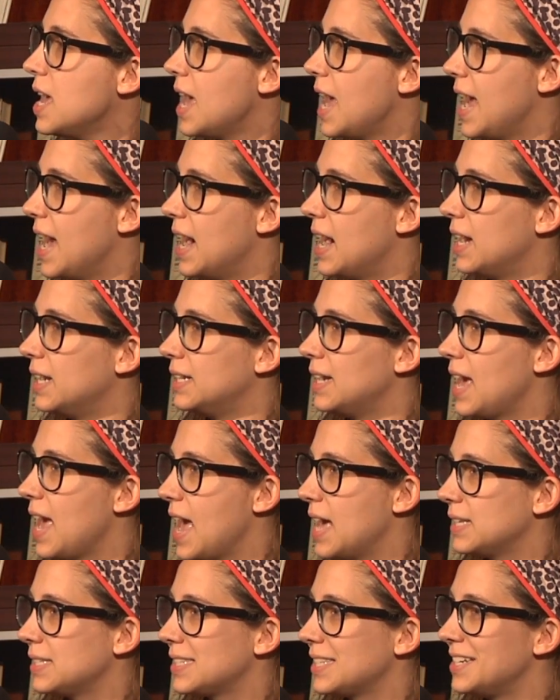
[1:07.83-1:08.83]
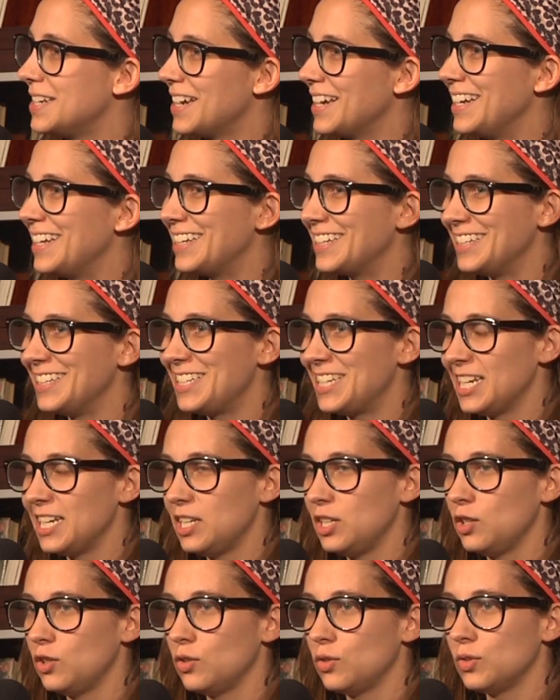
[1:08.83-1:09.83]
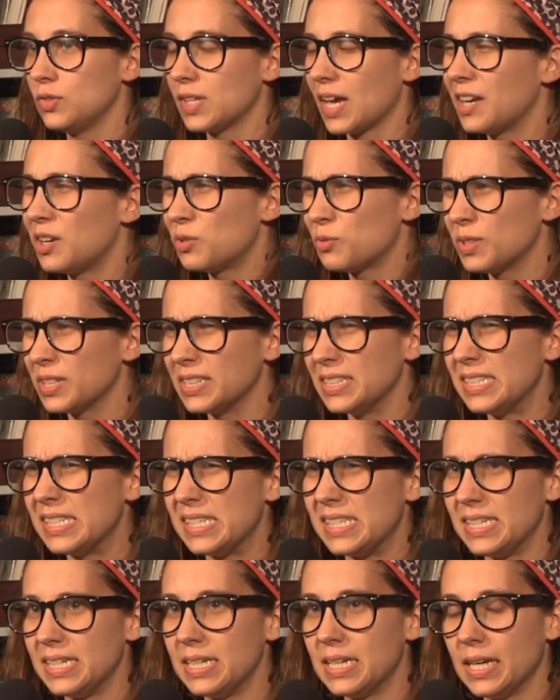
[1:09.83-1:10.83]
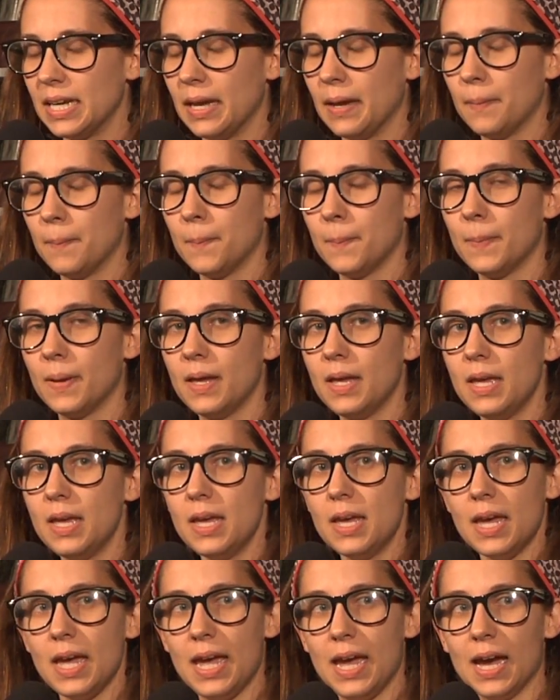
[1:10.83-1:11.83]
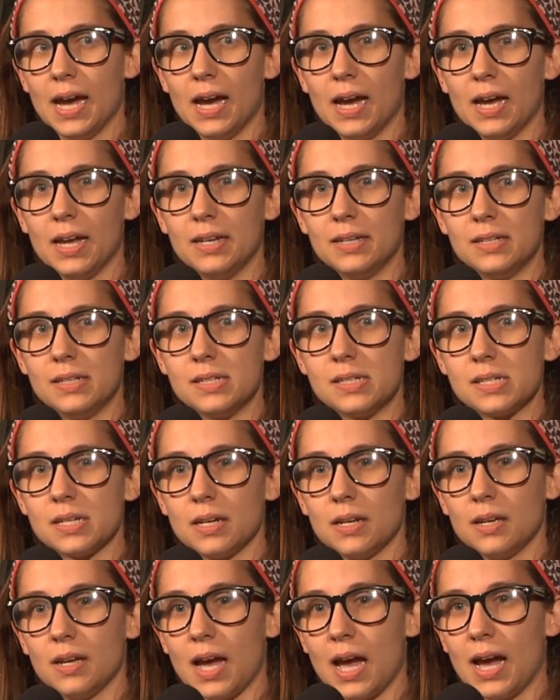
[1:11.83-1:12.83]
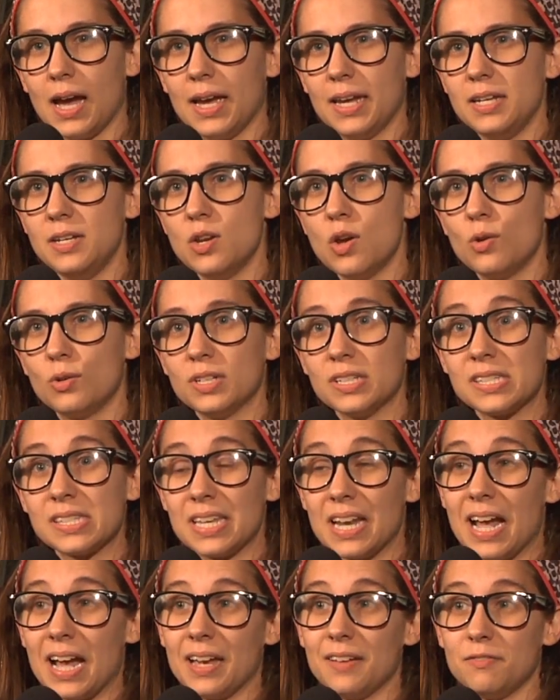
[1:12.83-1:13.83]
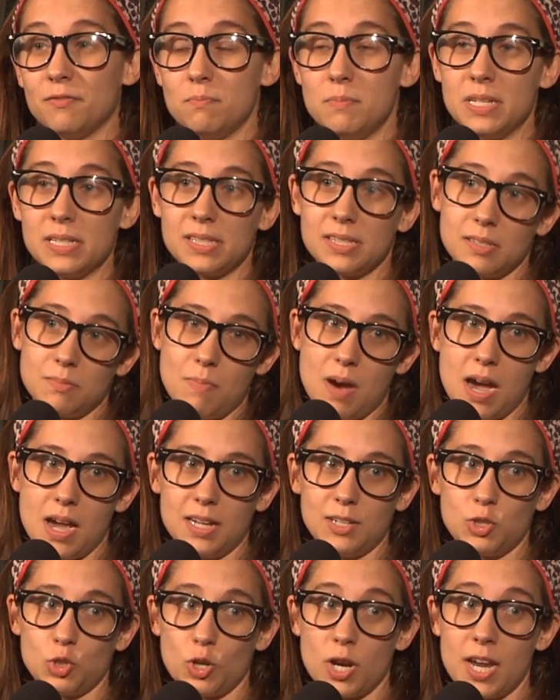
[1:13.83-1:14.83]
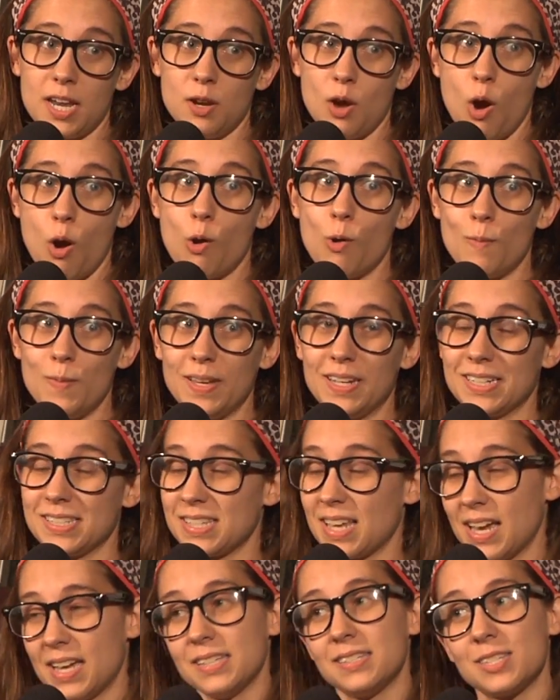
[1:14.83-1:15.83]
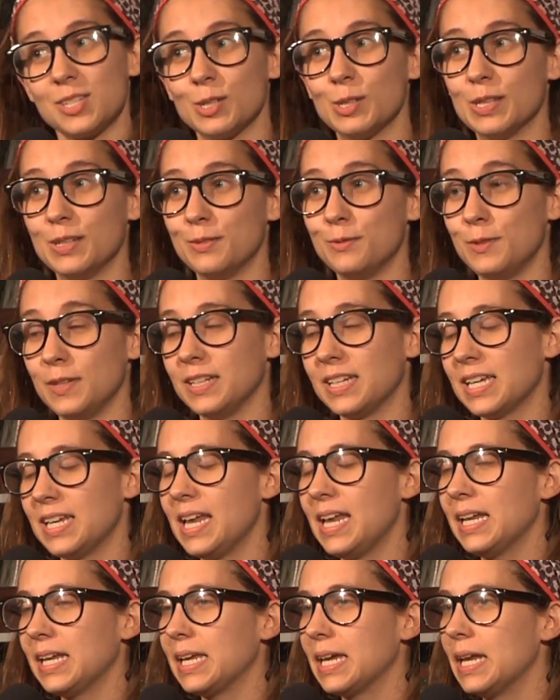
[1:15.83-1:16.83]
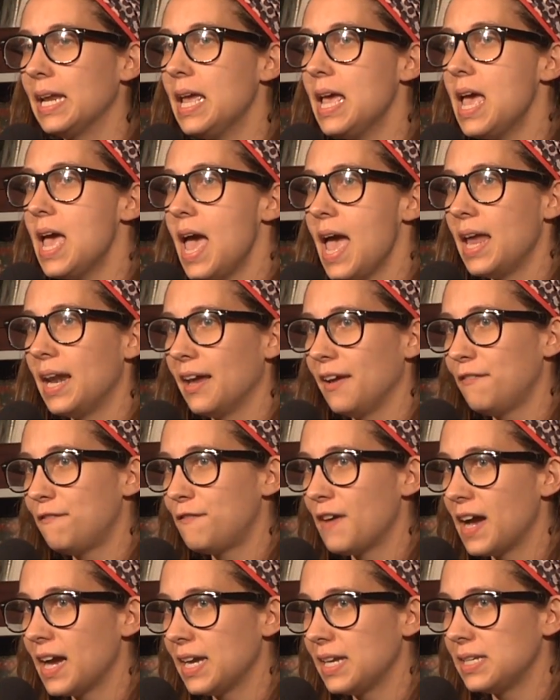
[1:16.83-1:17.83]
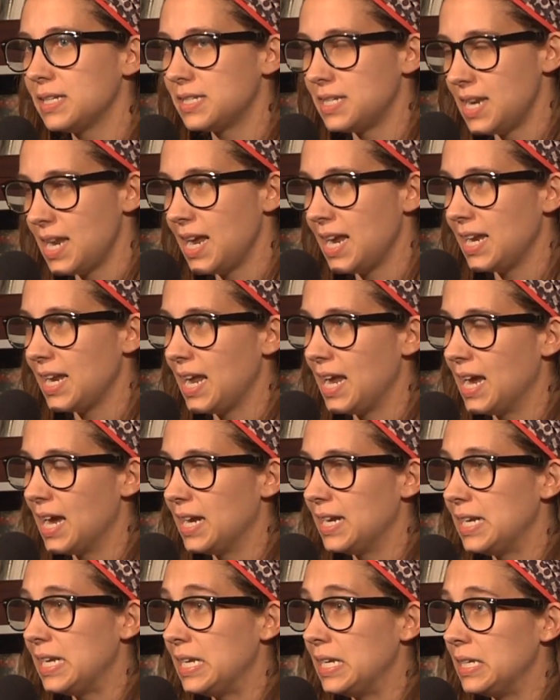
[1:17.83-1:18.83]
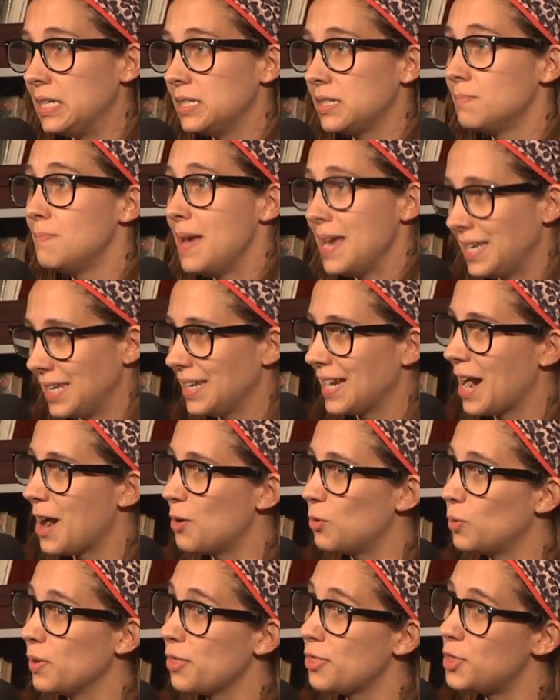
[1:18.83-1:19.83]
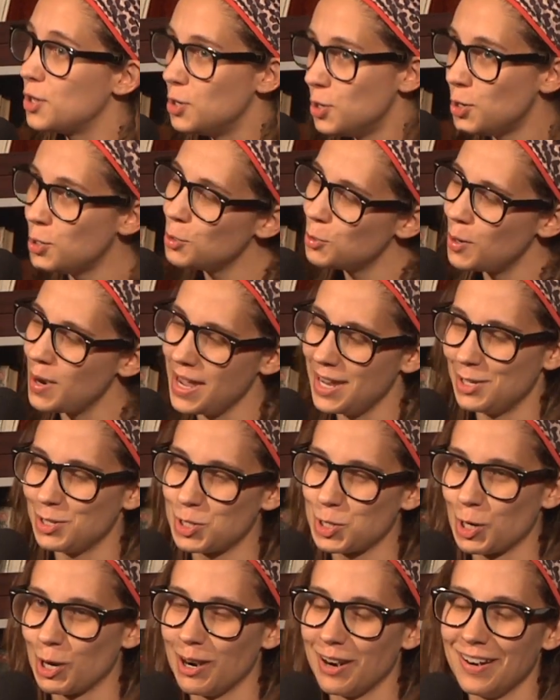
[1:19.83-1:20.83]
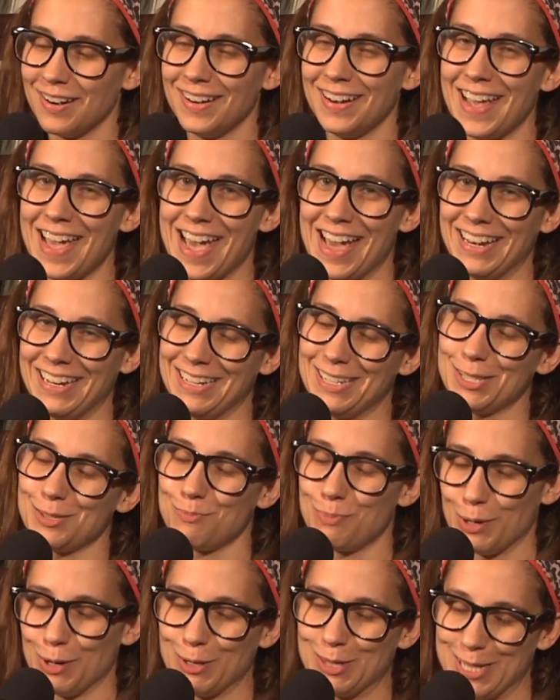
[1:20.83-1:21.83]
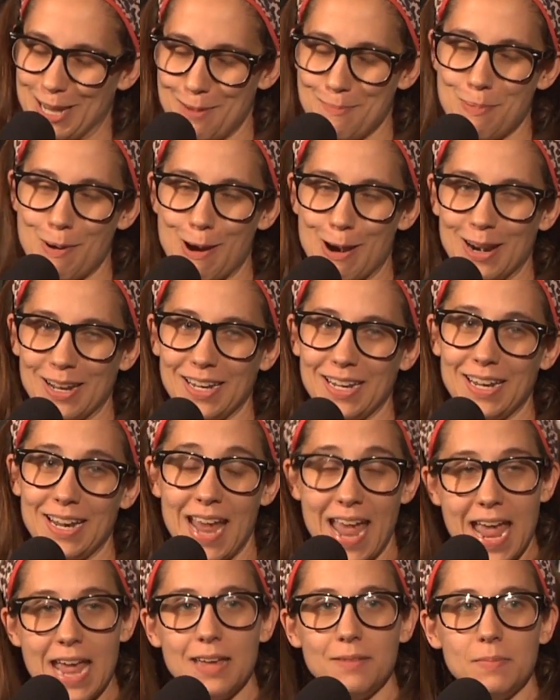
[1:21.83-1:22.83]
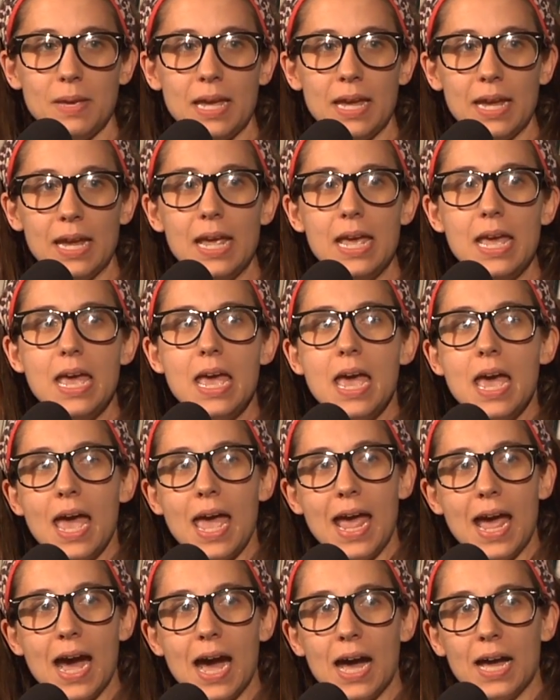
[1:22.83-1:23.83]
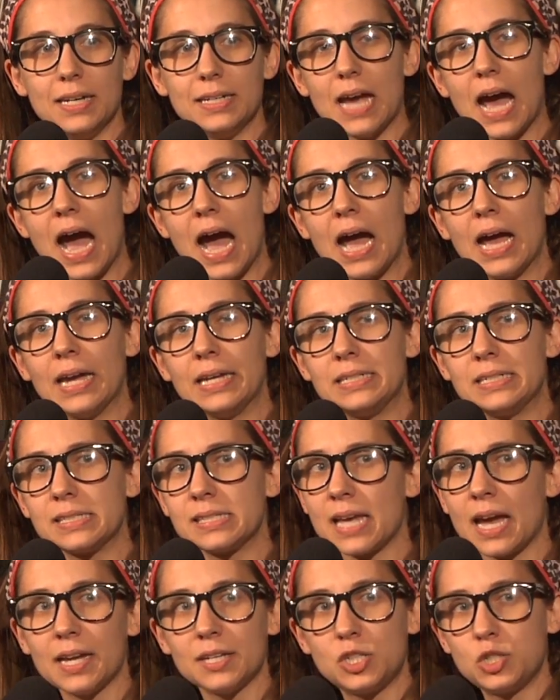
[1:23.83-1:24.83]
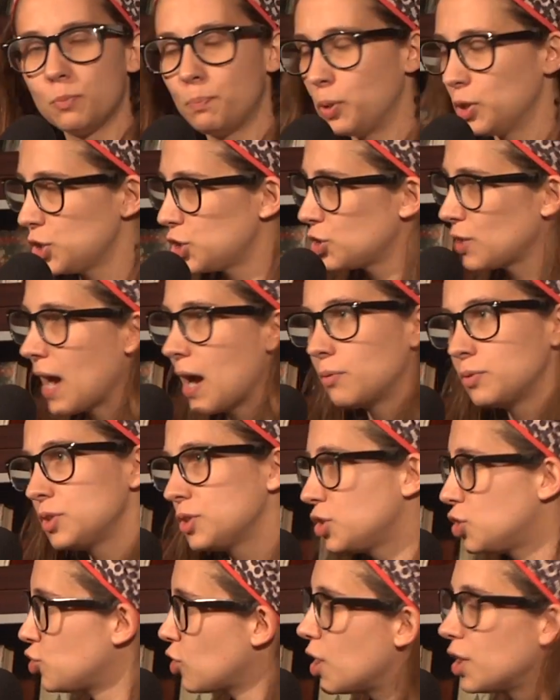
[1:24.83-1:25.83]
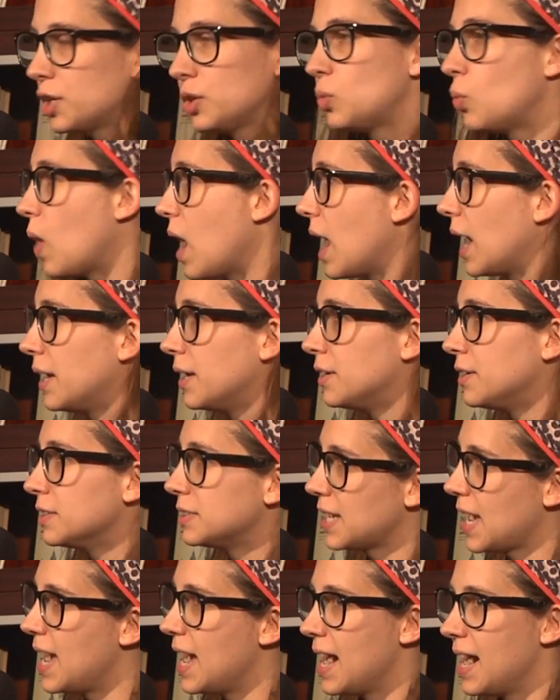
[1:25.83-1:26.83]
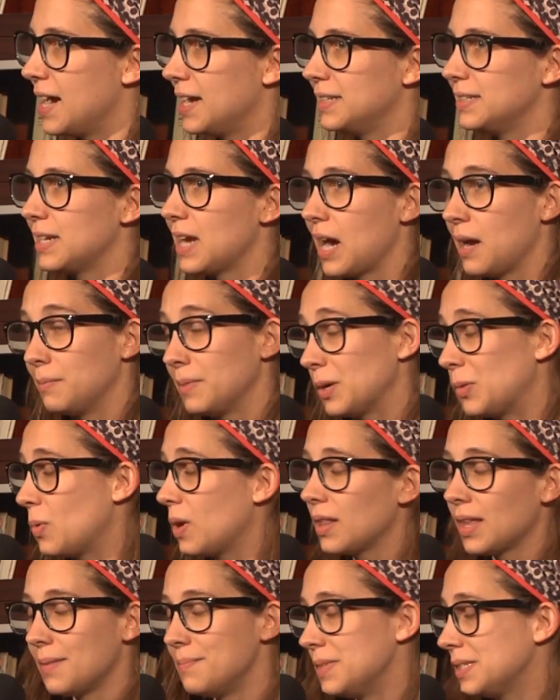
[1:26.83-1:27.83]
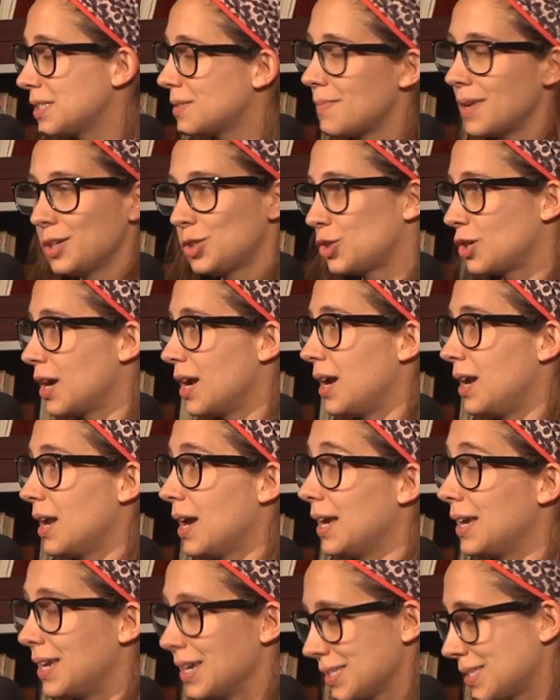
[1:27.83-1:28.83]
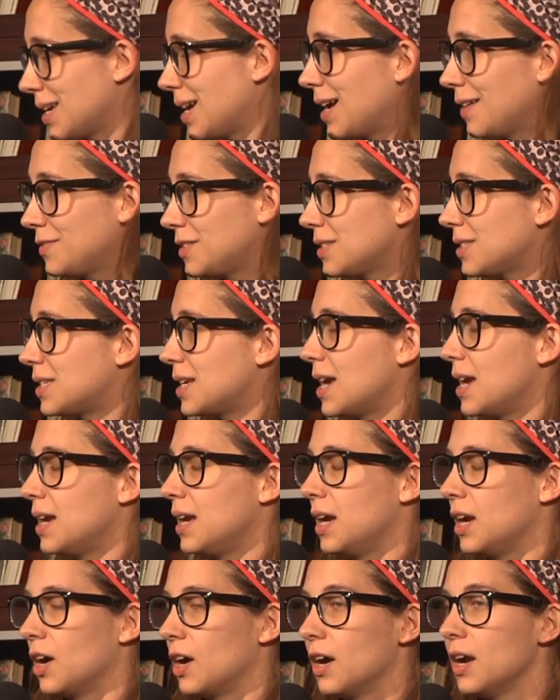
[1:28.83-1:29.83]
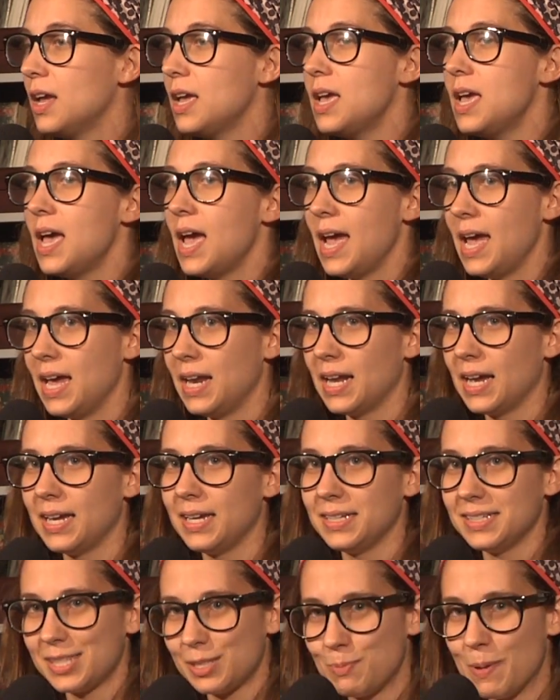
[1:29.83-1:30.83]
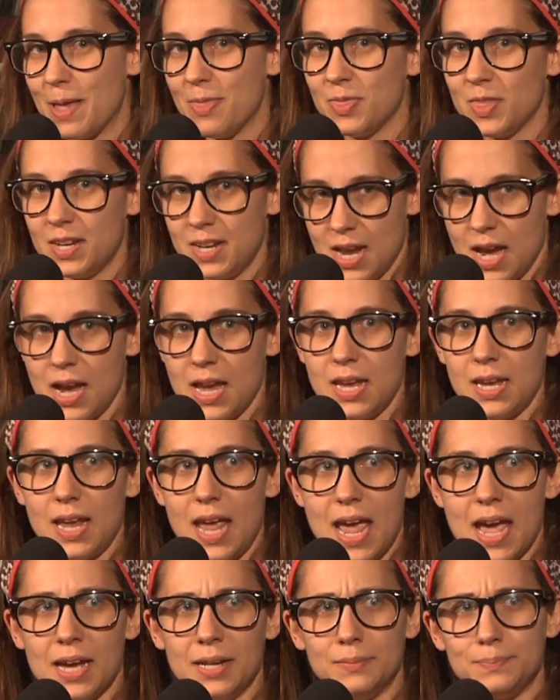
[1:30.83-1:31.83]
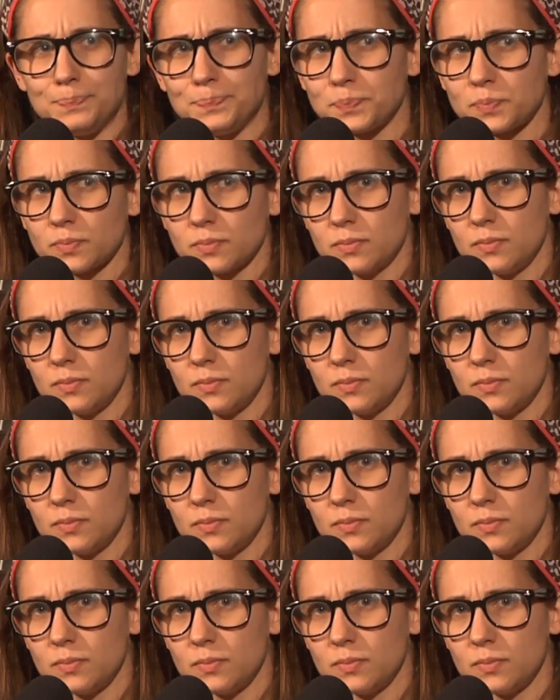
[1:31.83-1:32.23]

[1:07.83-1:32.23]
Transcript: And as the night continues, I don't really see him, and I noticed that I've missed my train home because I still live in Connecticut, and I find Nate, and he's making out with the new intern at his birthday party, Amy, and I decide to push her out into the drunken wild, and I'm like, well, I missed my train, I guess I have to stay here, and I spend the night, and